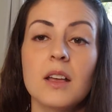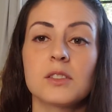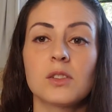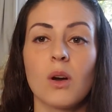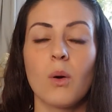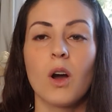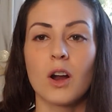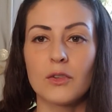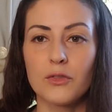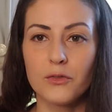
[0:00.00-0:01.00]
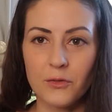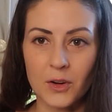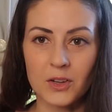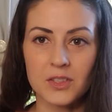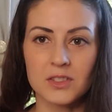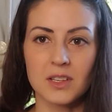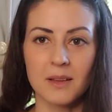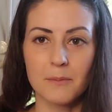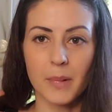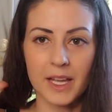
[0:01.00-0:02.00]
So our
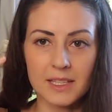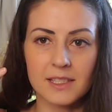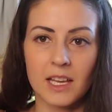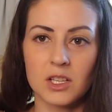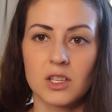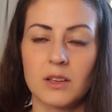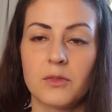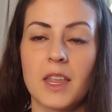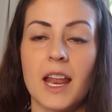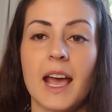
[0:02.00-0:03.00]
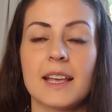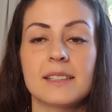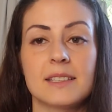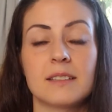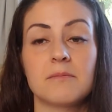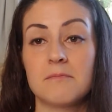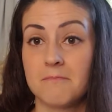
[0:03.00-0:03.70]
first mindset shift that has to